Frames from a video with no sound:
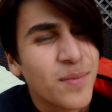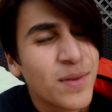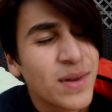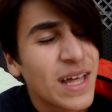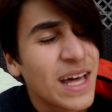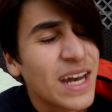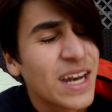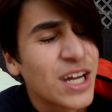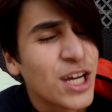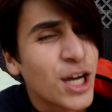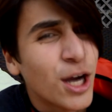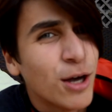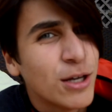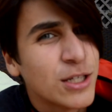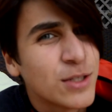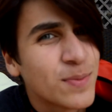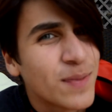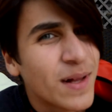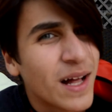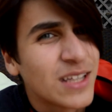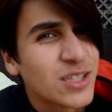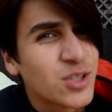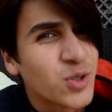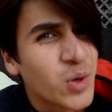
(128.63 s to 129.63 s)
but that didn't go as
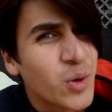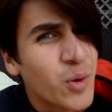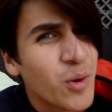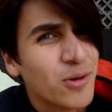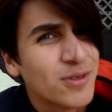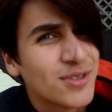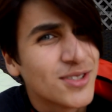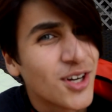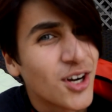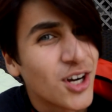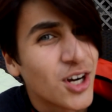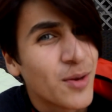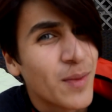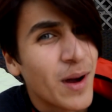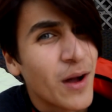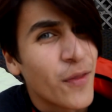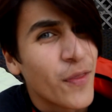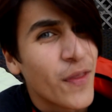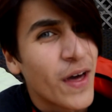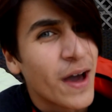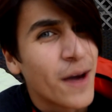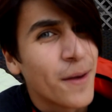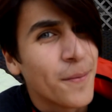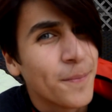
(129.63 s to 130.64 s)
planned, so we won't talk
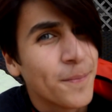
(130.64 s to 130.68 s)
about that.